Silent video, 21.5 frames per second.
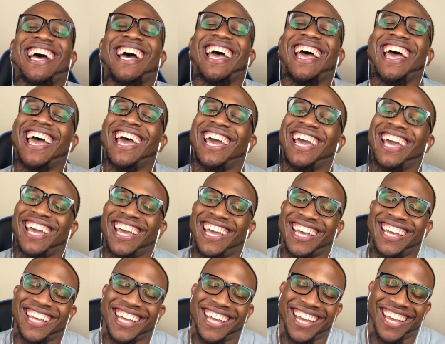
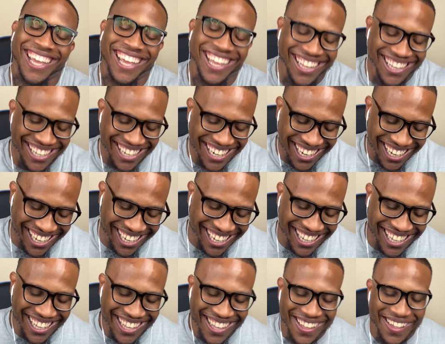Hey,
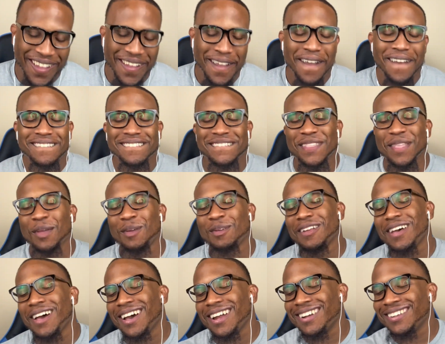nigga, you
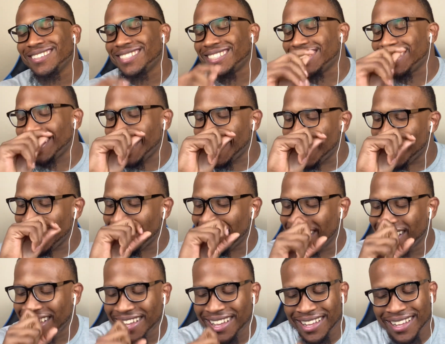know what I'm
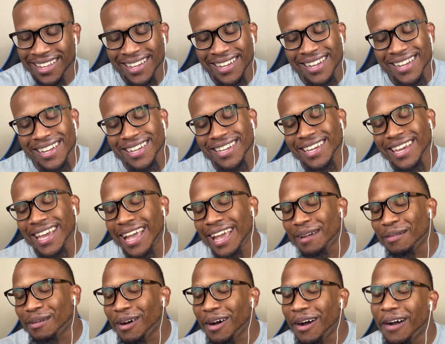saying?
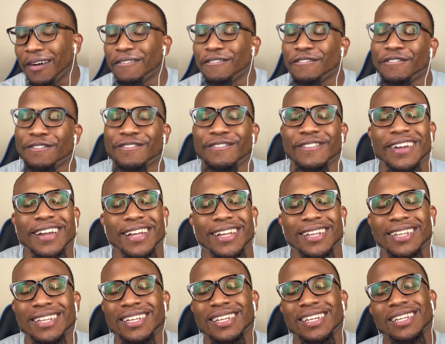Came all
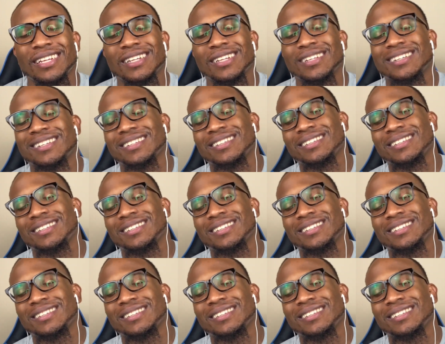friendly.